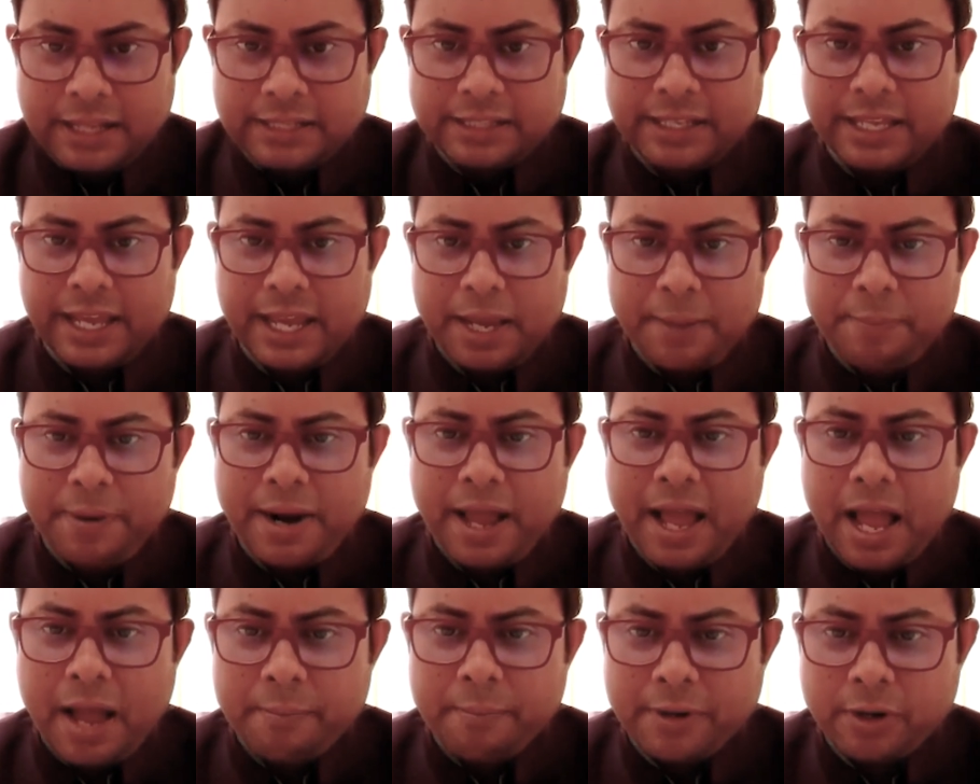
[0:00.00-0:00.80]
The
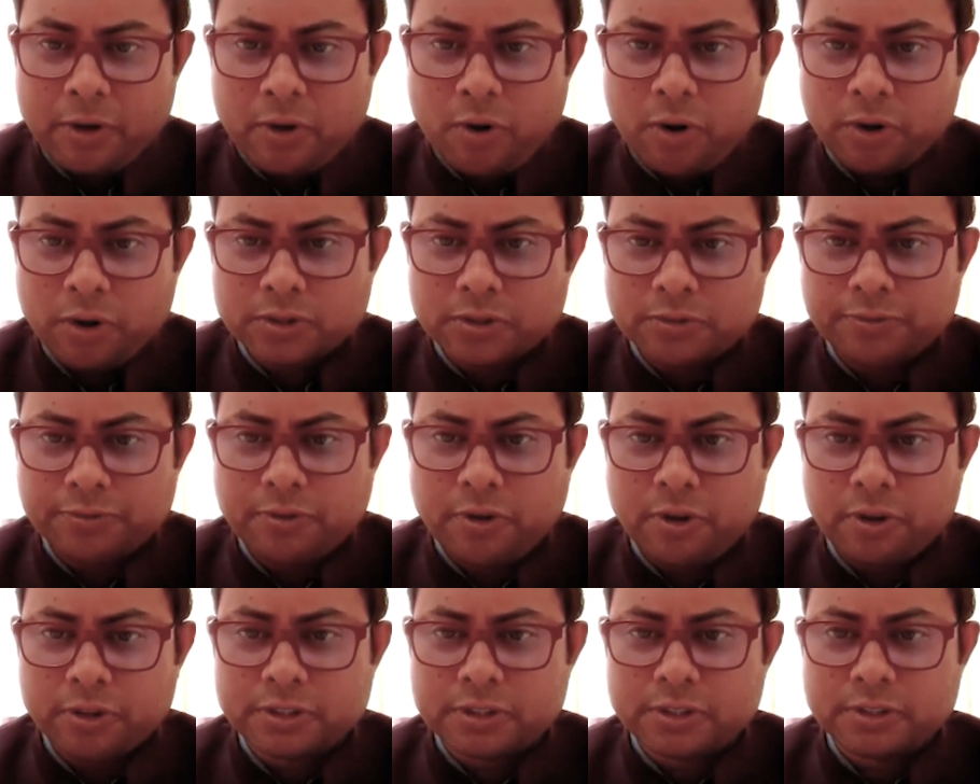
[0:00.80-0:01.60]
Abraham Accords,
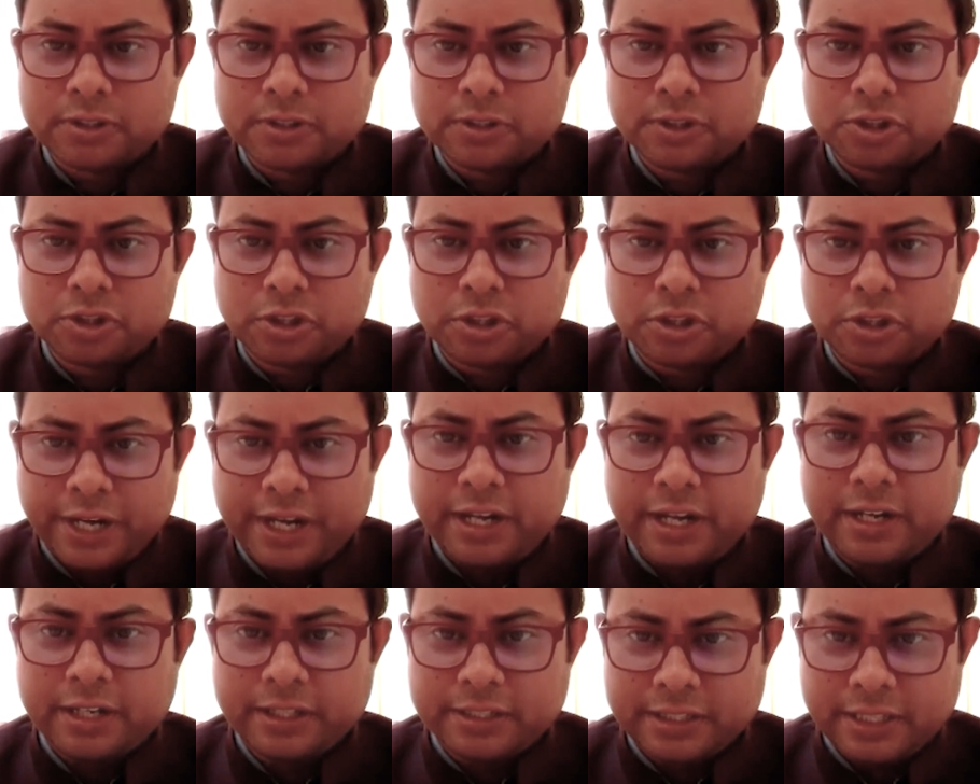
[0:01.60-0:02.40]
of course,
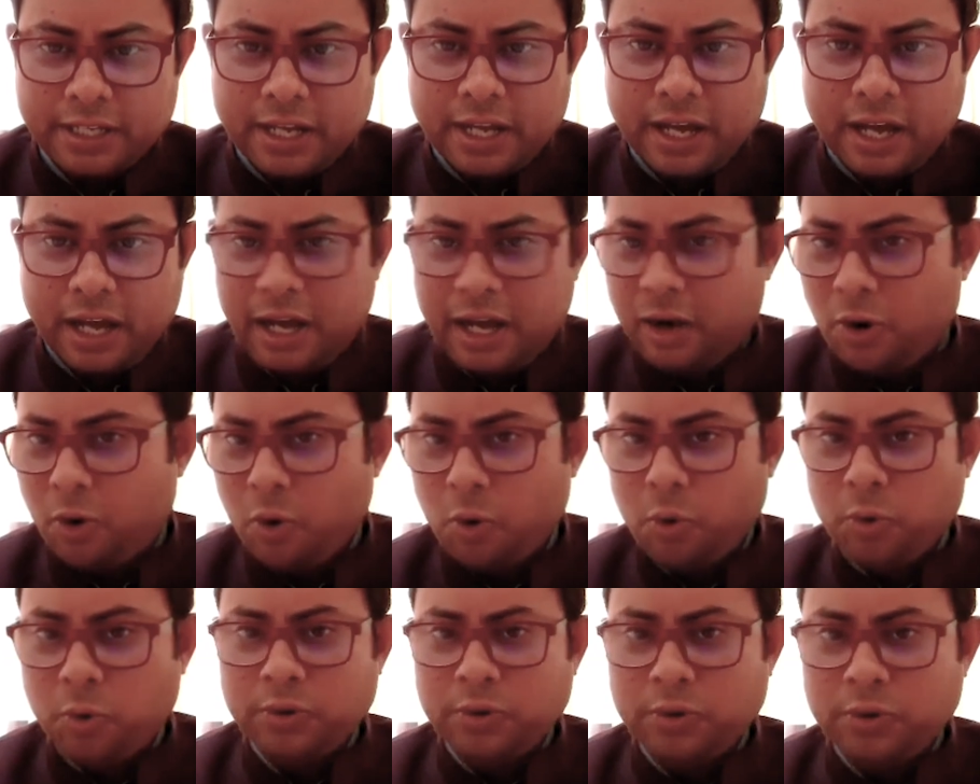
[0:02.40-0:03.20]
triggered a
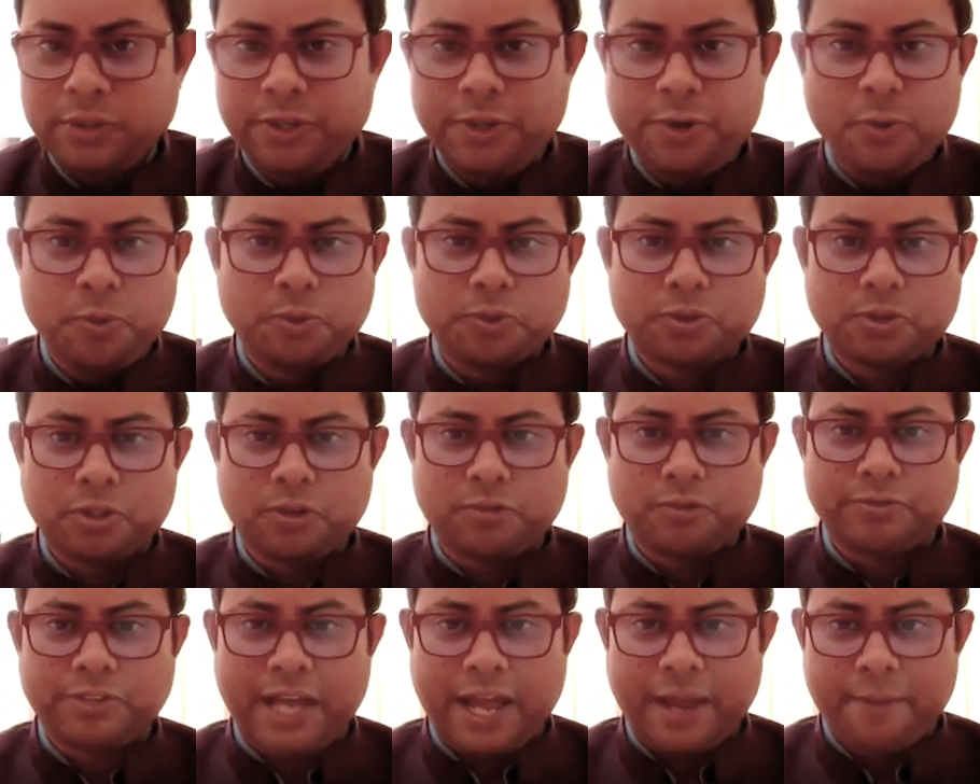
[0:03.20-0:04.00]
whole new
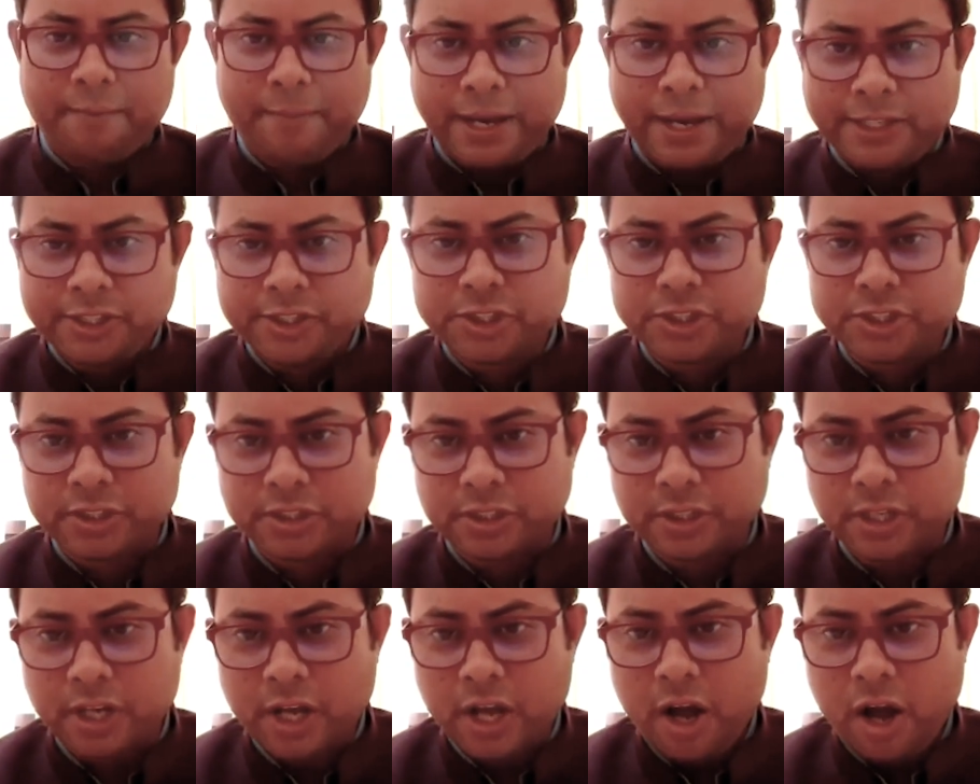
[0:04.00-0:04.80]
sort of
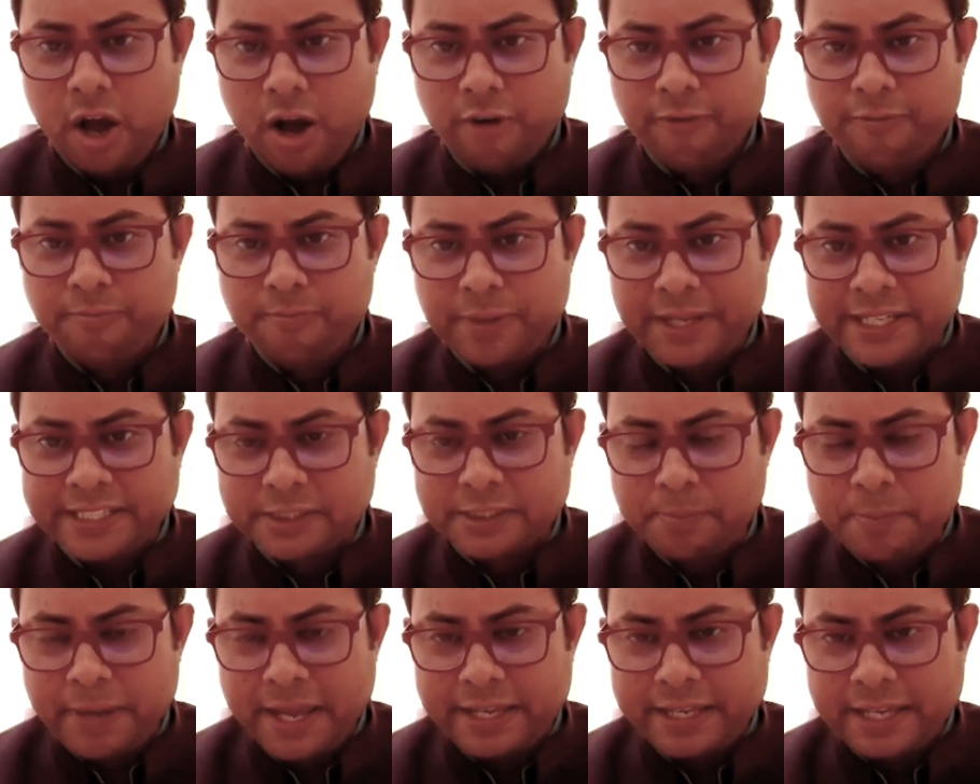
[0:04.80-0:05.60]
dimension of
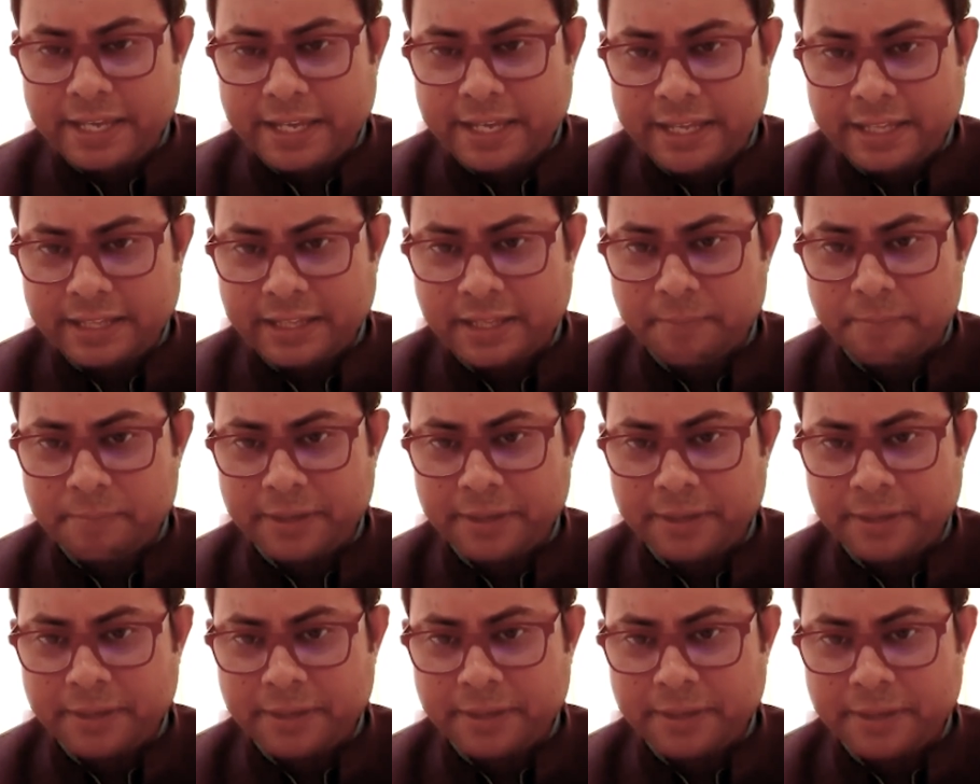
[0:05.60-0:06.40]
peacemaking in the
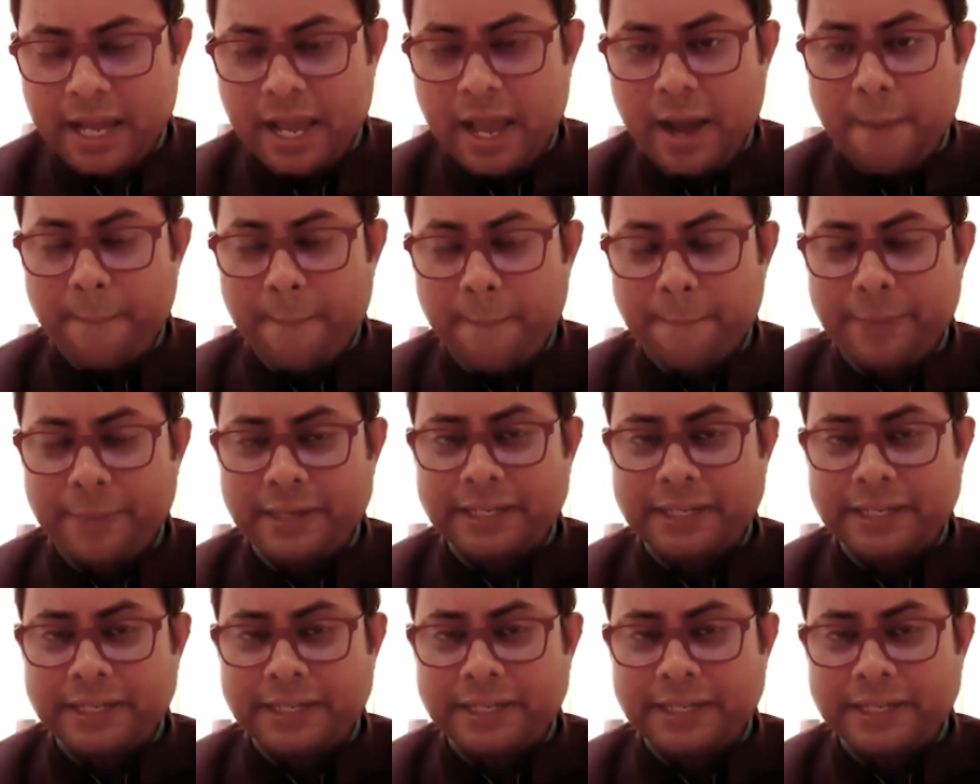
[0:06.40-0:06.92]
Middle East.